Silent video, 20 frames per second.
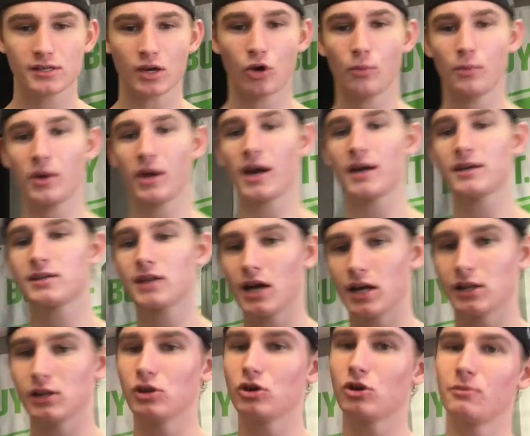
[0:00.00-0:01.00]
I hope you guys got
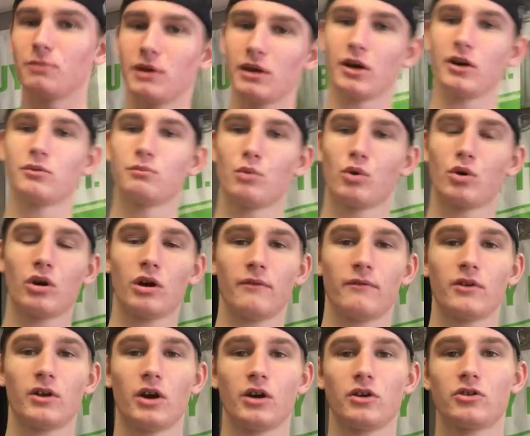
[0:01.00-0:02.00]
a little bit more of
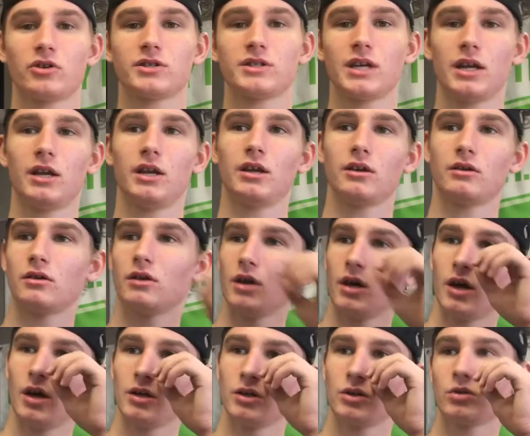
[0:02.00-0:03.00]
an understanding
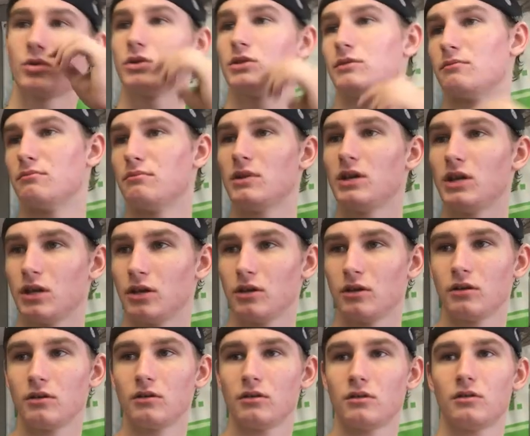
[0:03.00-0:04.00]
towards me,